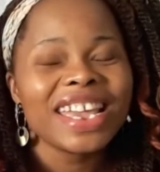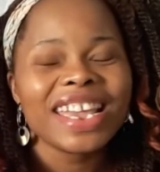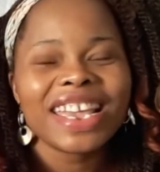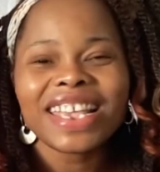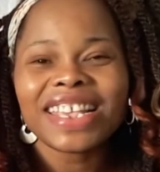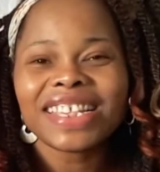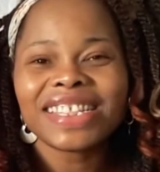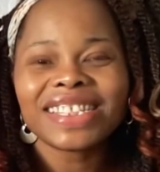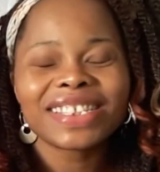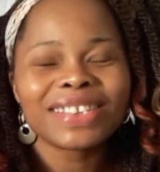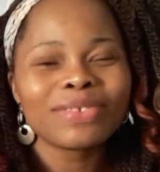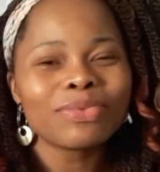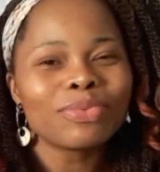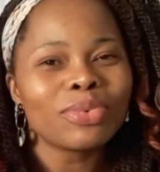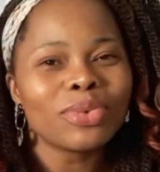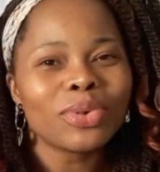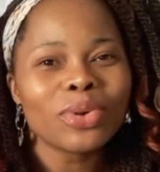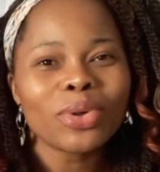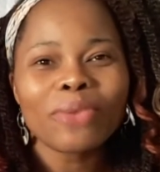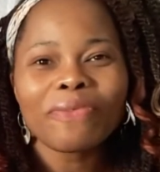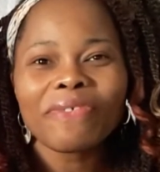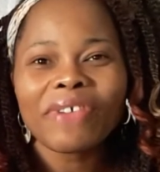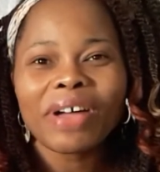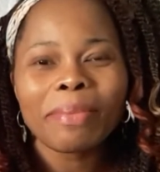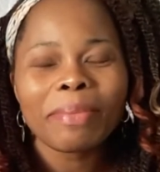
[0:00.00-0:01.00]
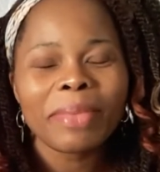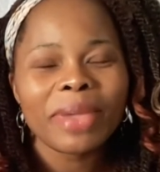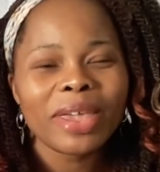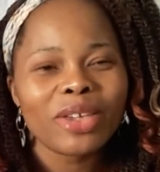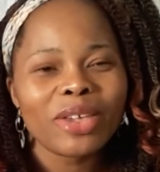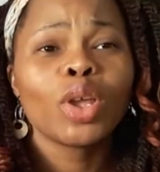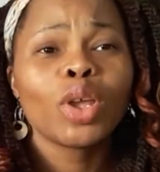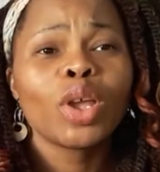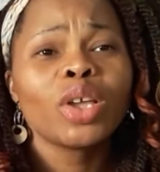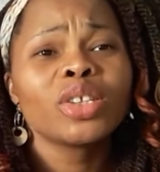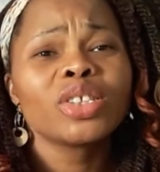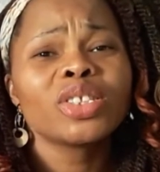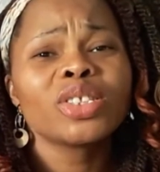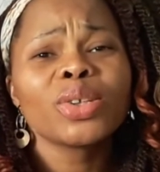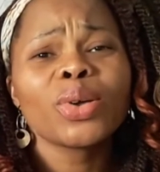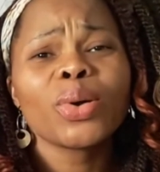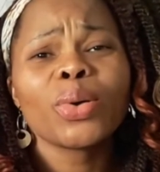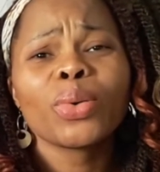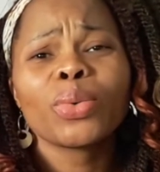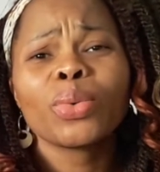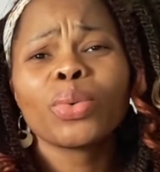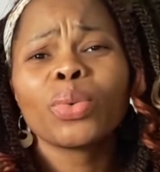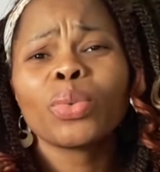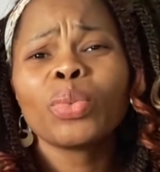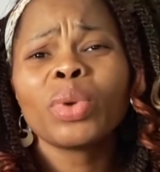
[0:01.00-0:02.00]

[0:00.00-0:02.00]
It never makes. So,